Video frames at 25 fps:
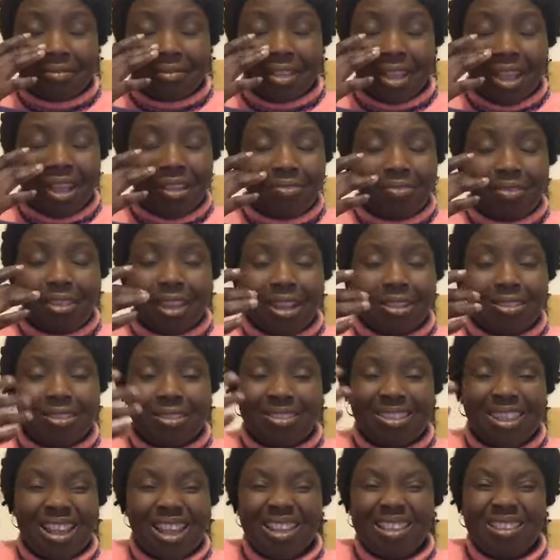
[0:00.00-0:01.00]
I've not.
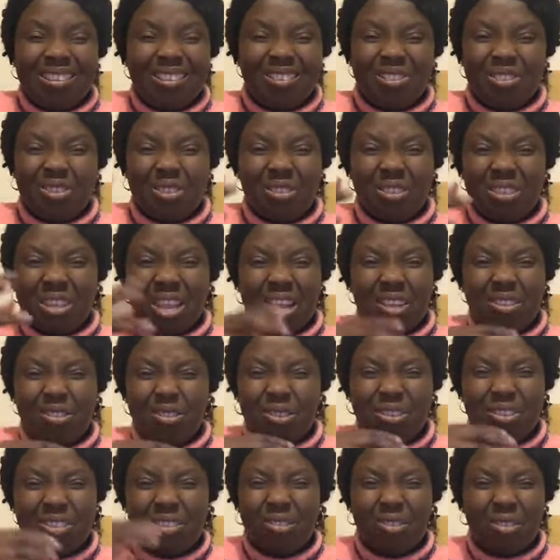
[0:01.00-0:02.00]
I just
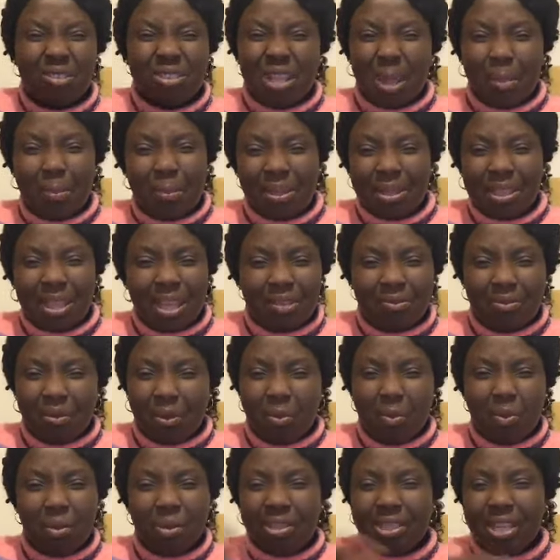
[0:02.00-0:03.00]
lost appetite
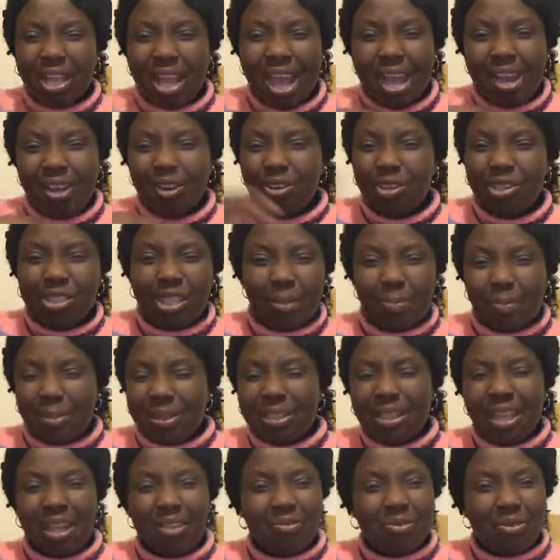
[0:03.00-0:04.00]
for water. I lost
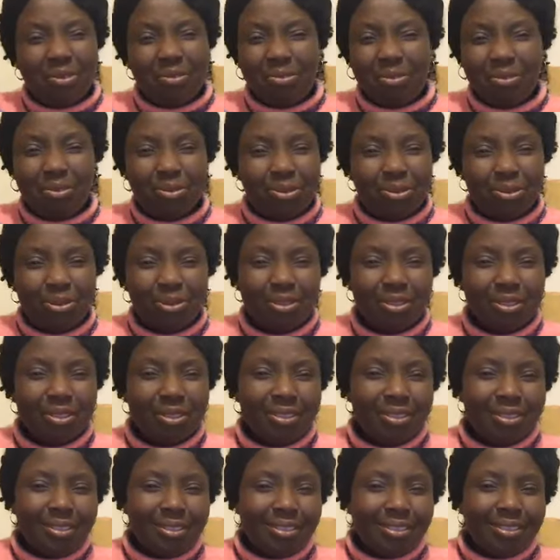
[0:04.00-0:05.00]
appetite for food.
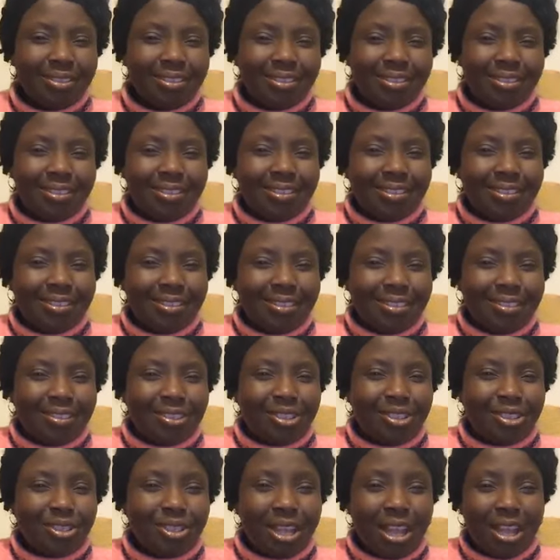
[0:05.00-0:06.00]
You
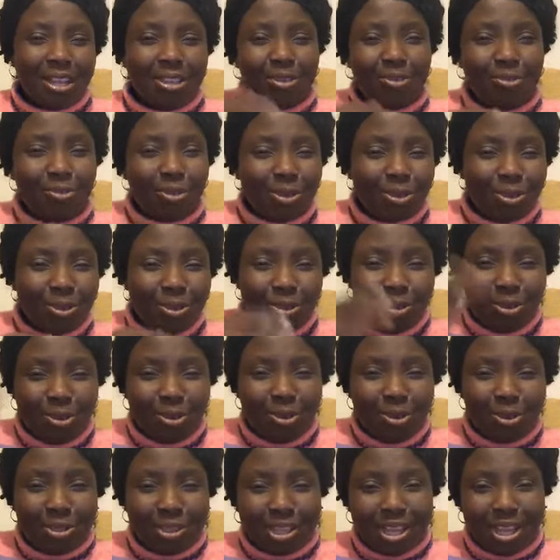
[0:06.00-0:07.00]
see, that is what the Holy
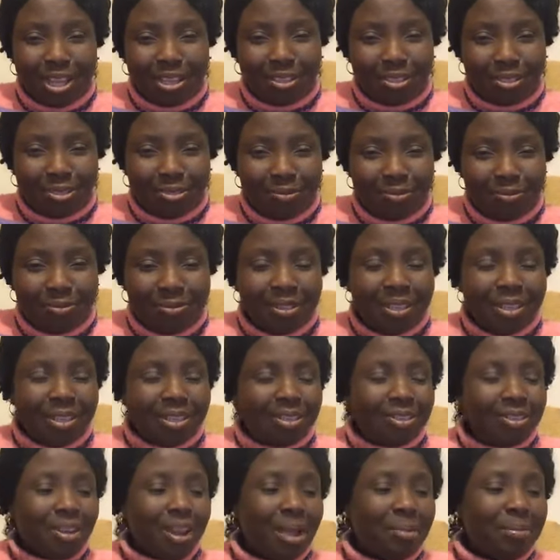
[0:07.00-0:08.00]
Ghost can do.
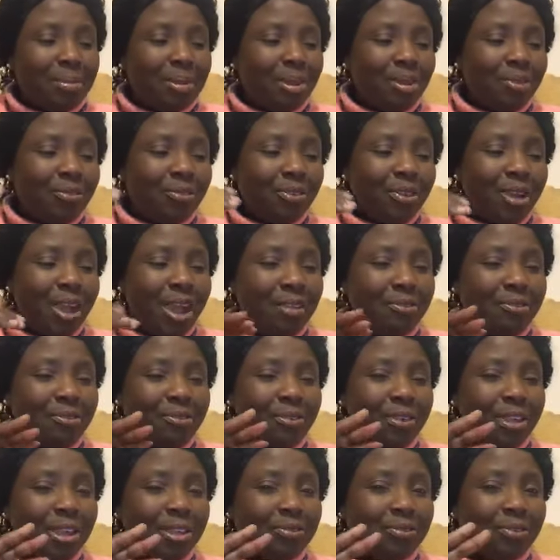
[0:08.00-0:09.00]
So how many of you have
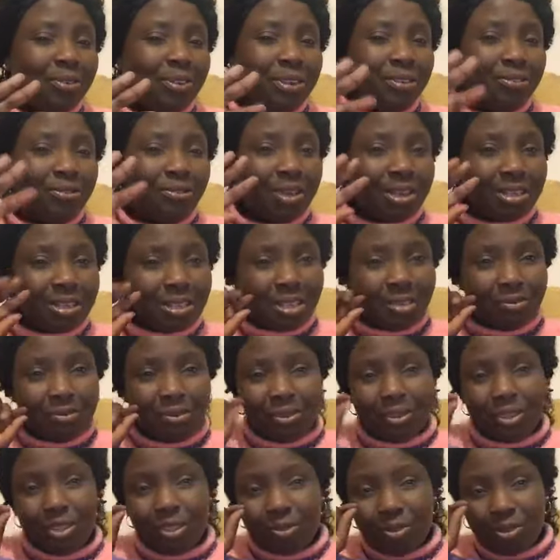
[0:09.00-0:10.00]
faithfully fasted
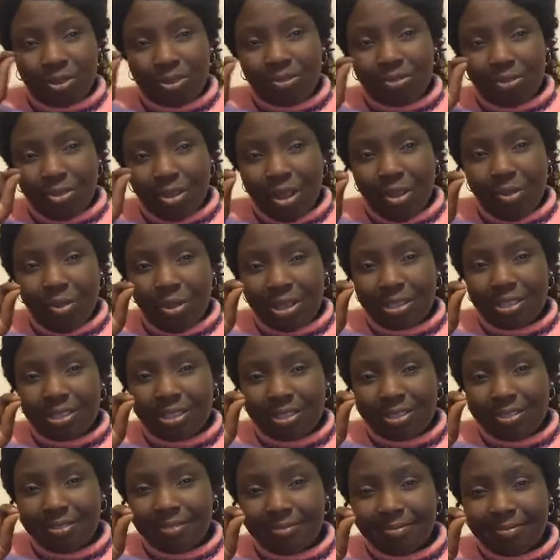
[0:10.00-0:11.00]
for these 24
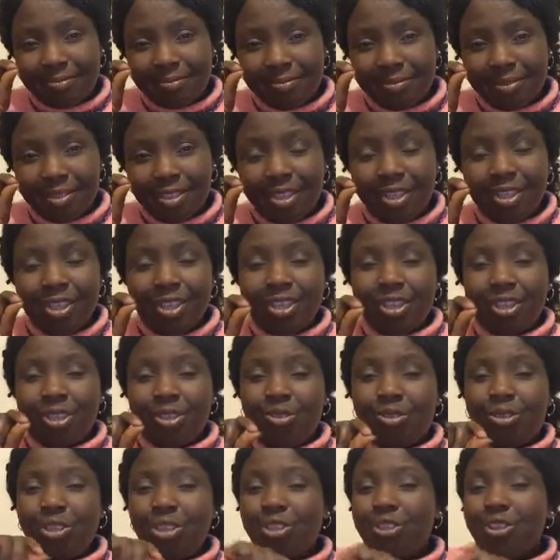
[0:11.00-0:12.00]
hours?
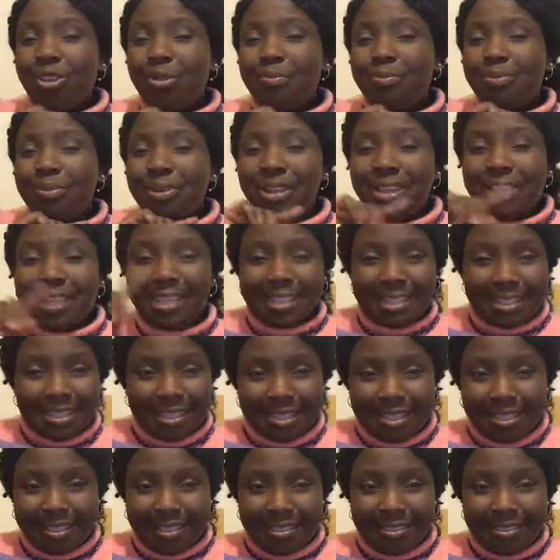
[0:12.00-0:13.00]
You did not break it.
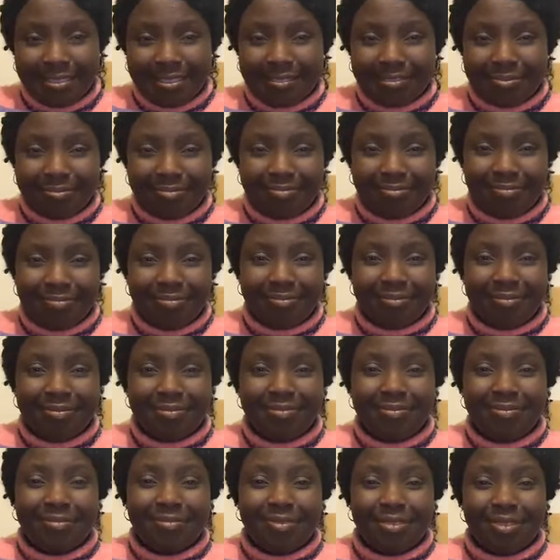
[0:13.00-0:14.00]

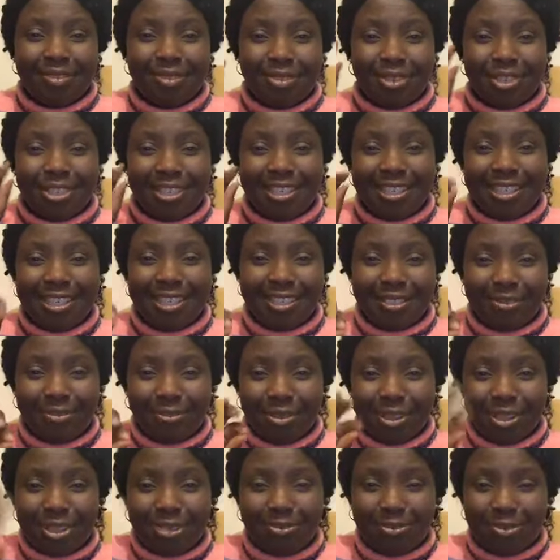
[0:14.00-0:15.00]
You did it
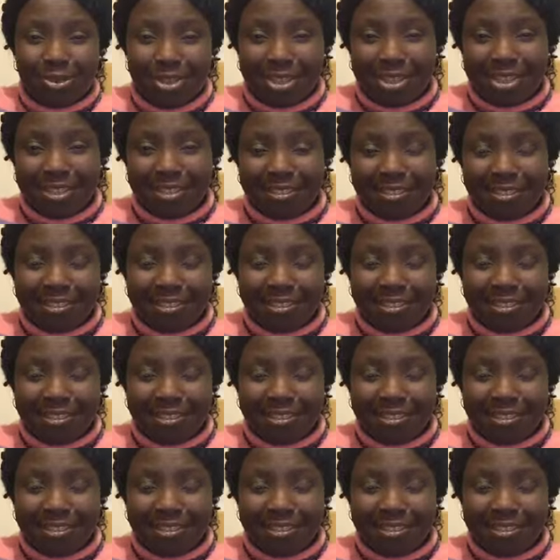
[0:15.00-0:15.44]
faithfully.